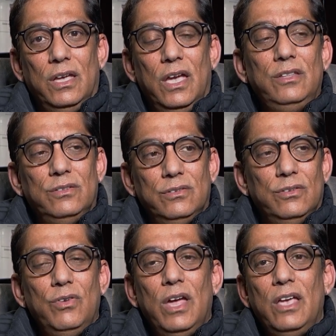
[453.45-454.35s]
it
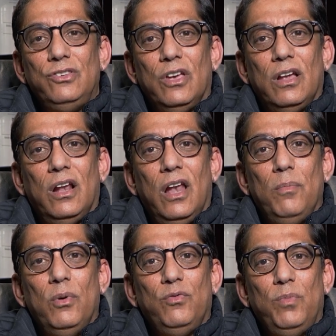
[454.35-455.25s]
creates a
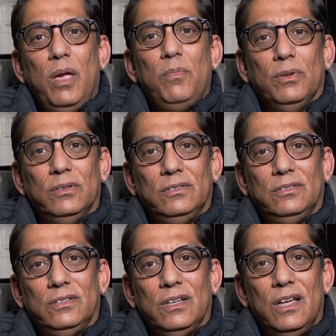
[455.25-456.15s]
club of people
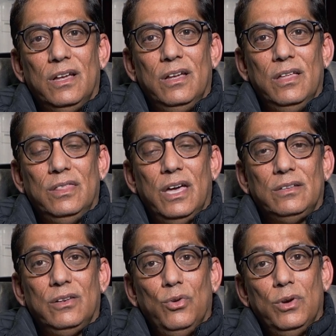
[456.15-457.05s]
that
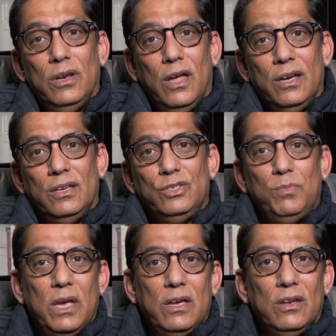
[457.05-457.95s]
look alike,
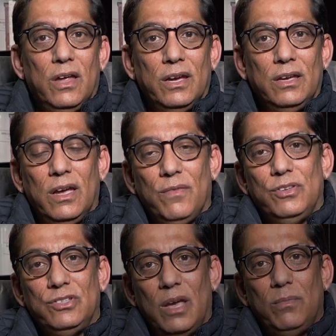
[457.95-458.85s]
speak alike, have
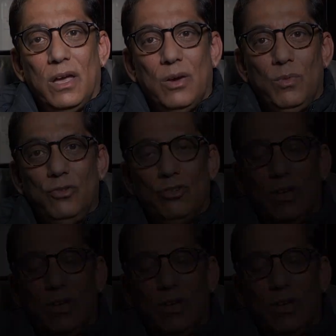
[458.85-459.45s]
the same language,